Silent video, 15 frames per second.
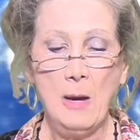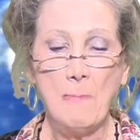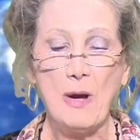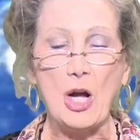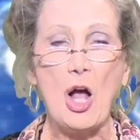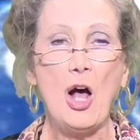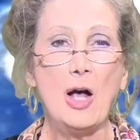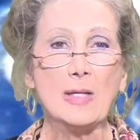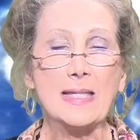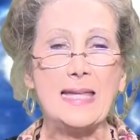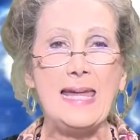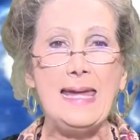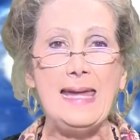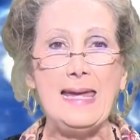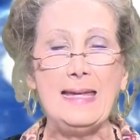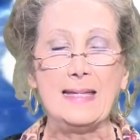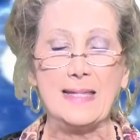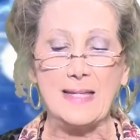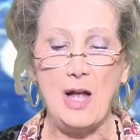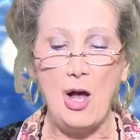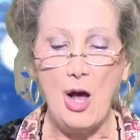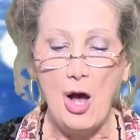because He
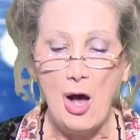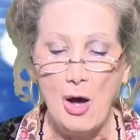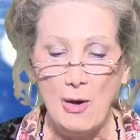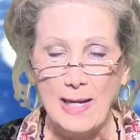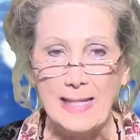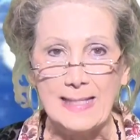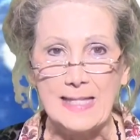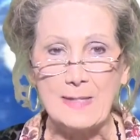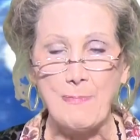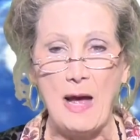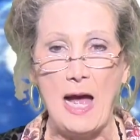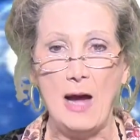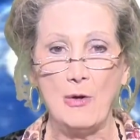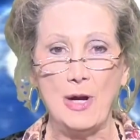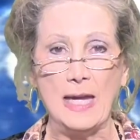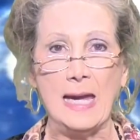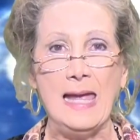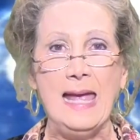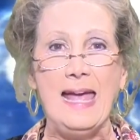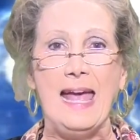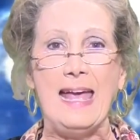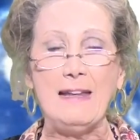is awe-inspiring
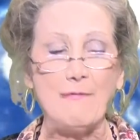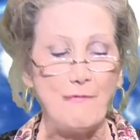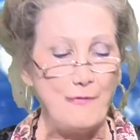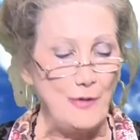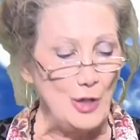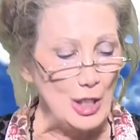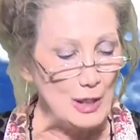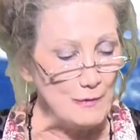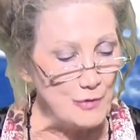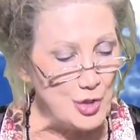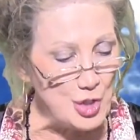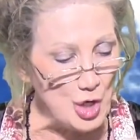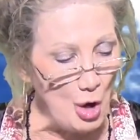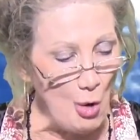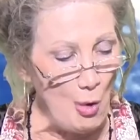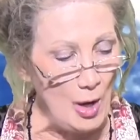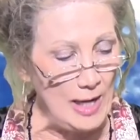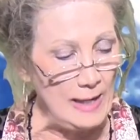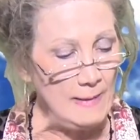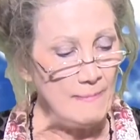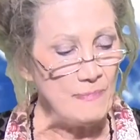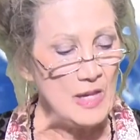and full of joy.
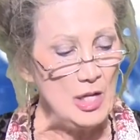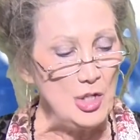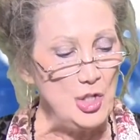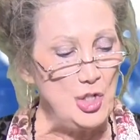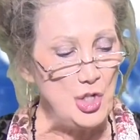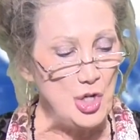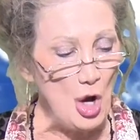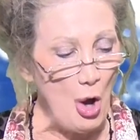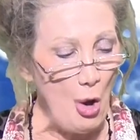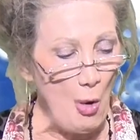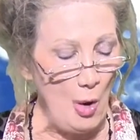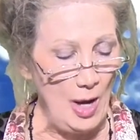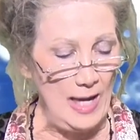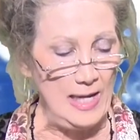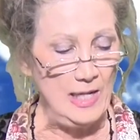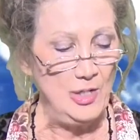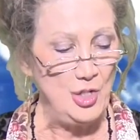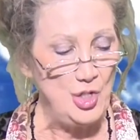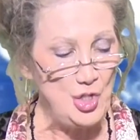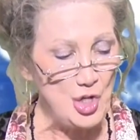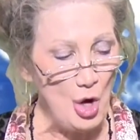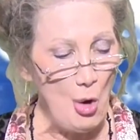Joy,
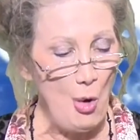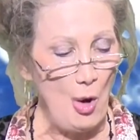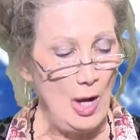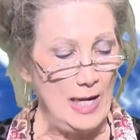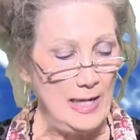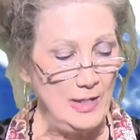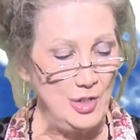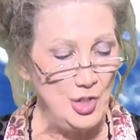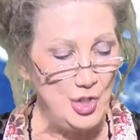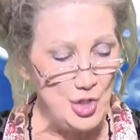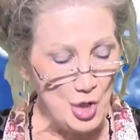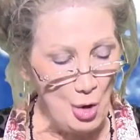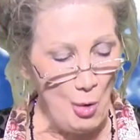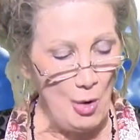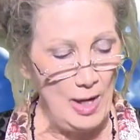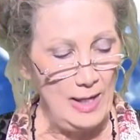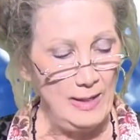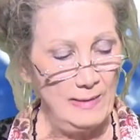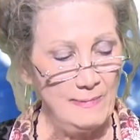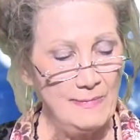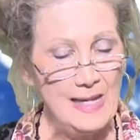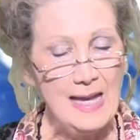joy, joy.
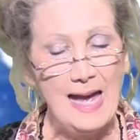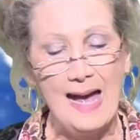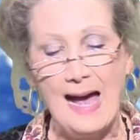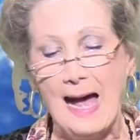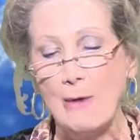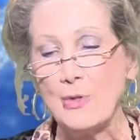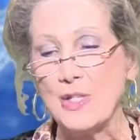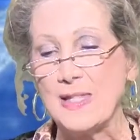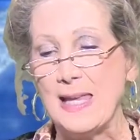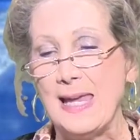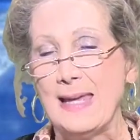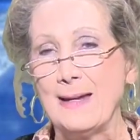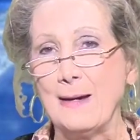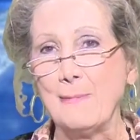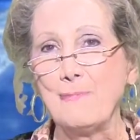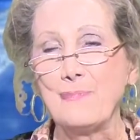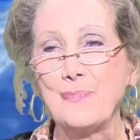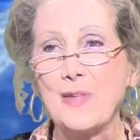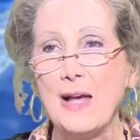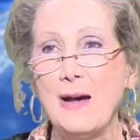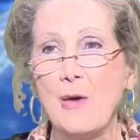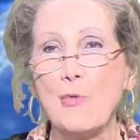I was in a
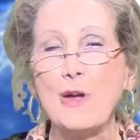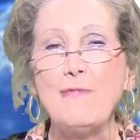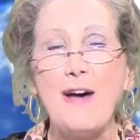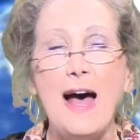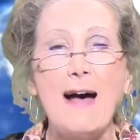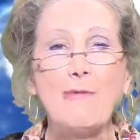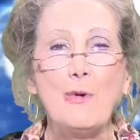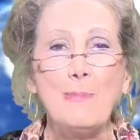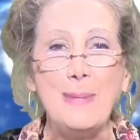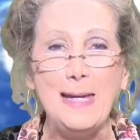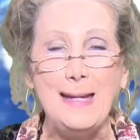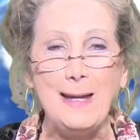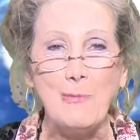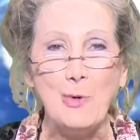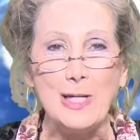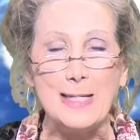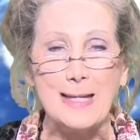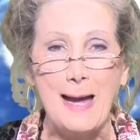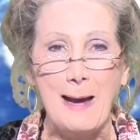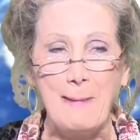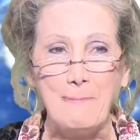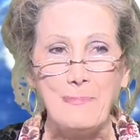revival meeting one
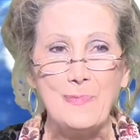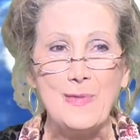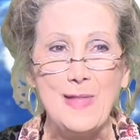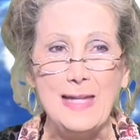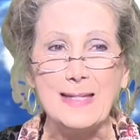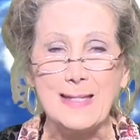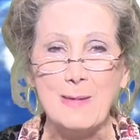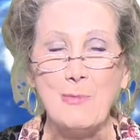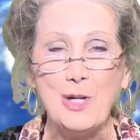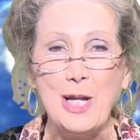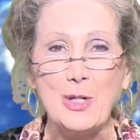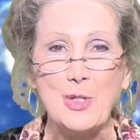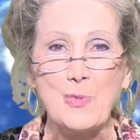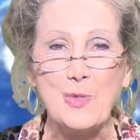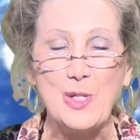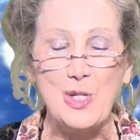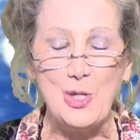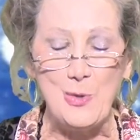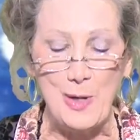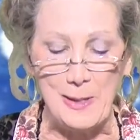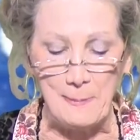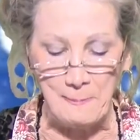time that someone else was
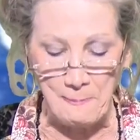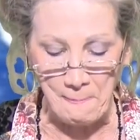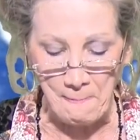doing,